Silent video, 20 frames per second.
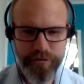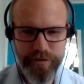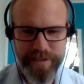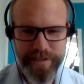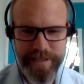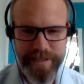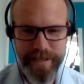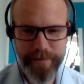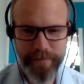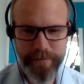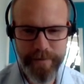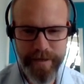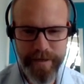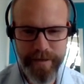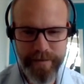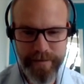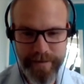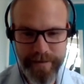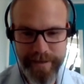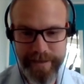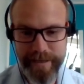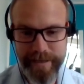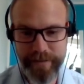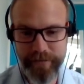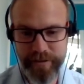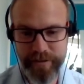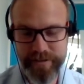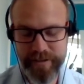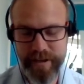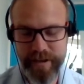military team can
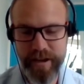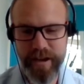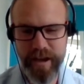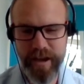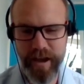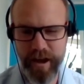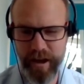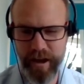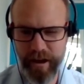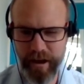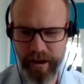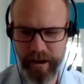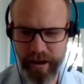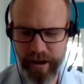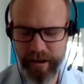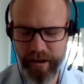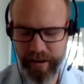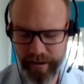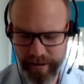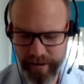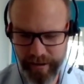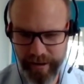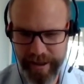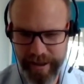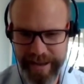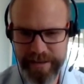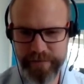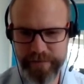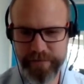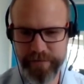give us
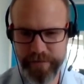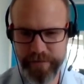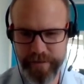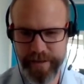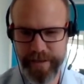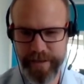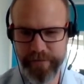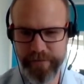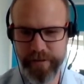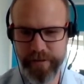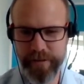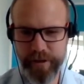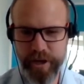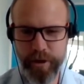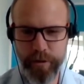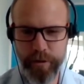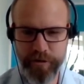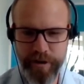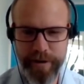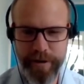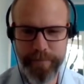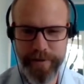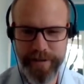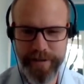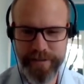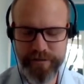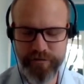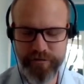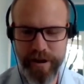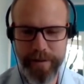ahead of even the QRA
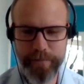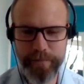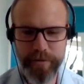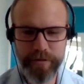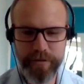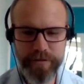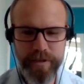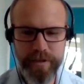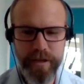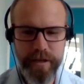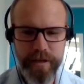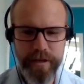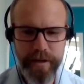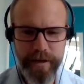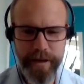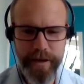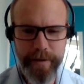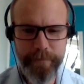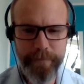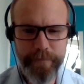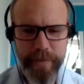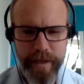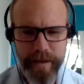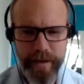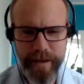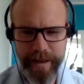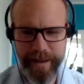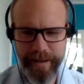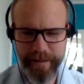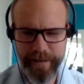being scrambled.
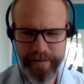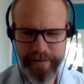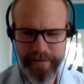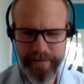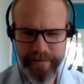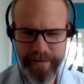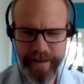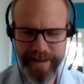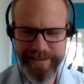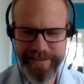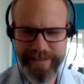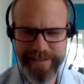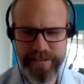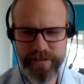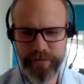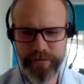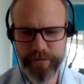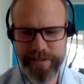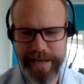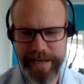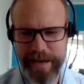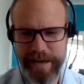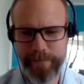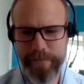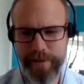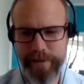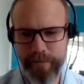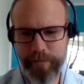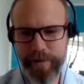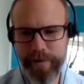That additional
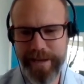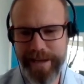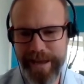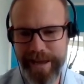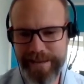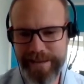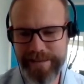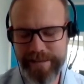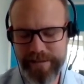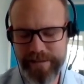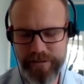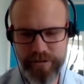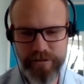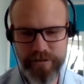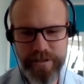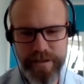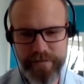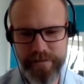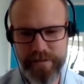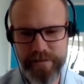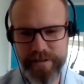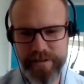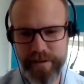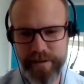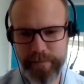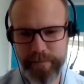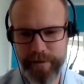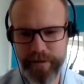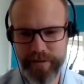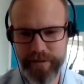time that we get just gives us
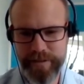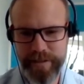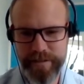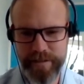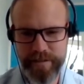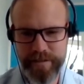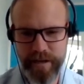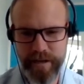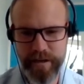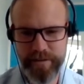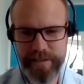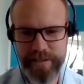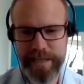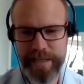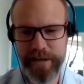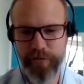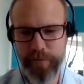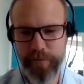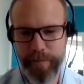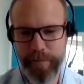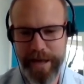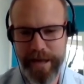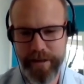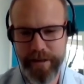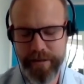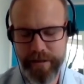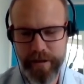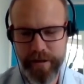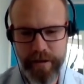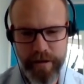the ability to start to clear a
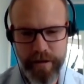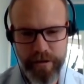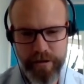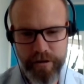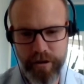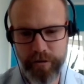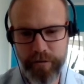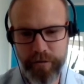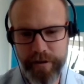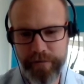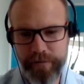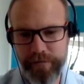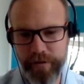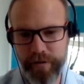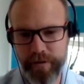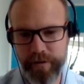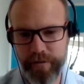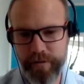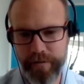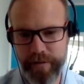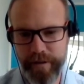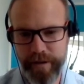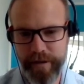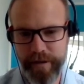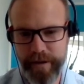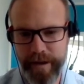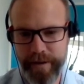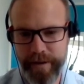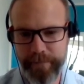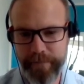path, not only for
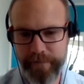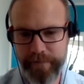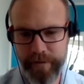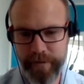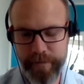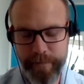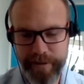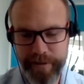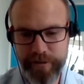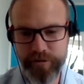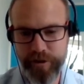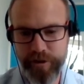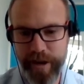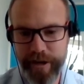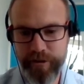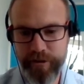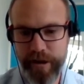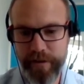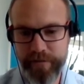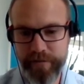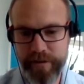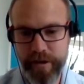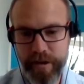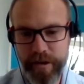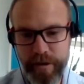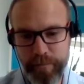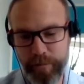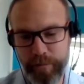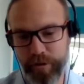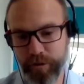the military aircraft,
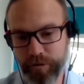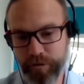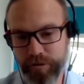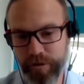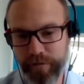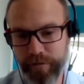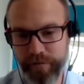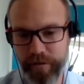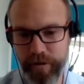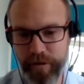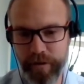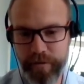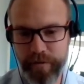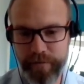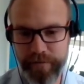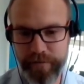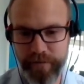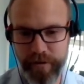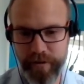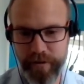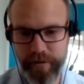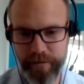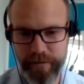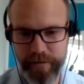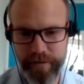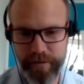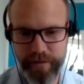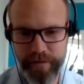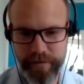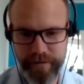but also for
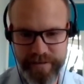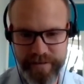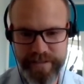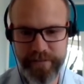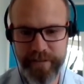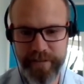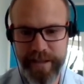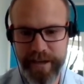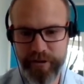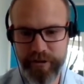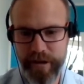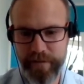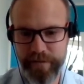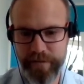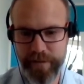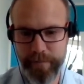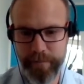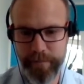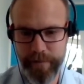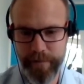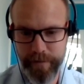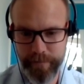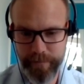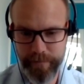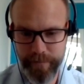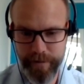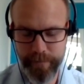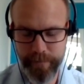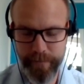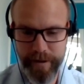the civil aircraft
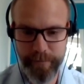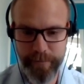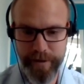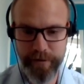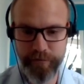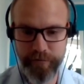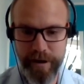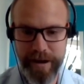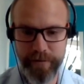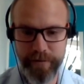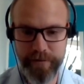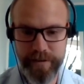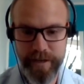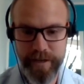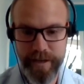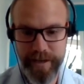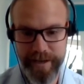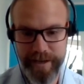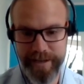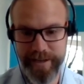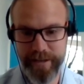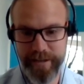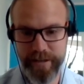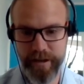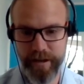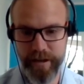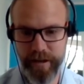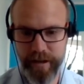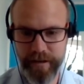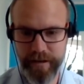that may be around,
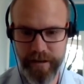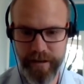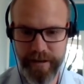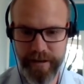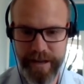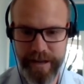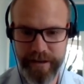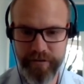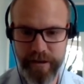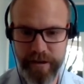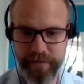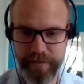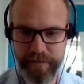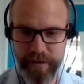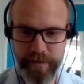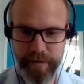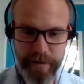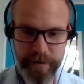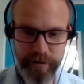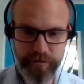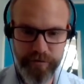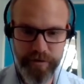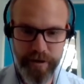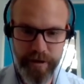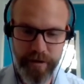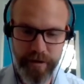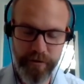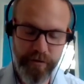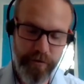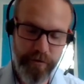either an aircraft that the
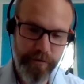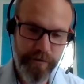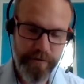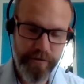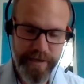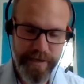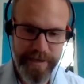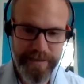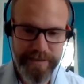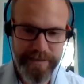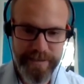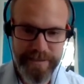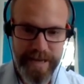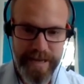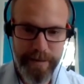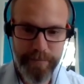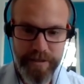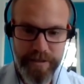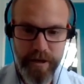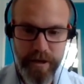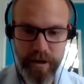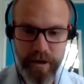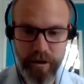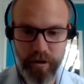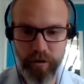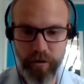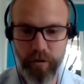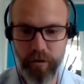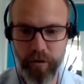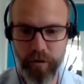military are going to intercept
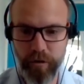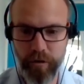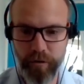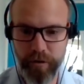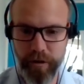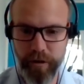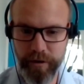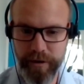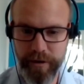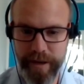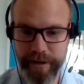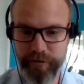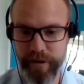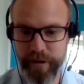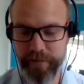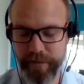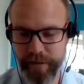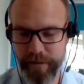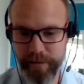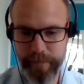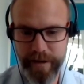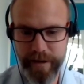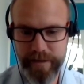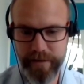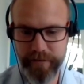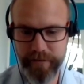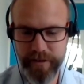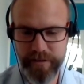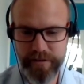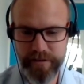or an aircraft that they might
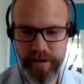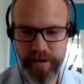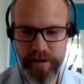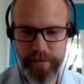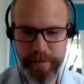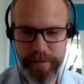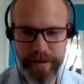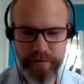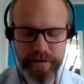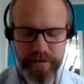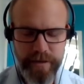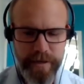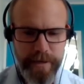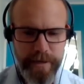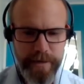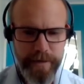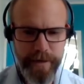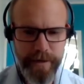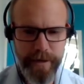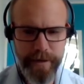have a concern about.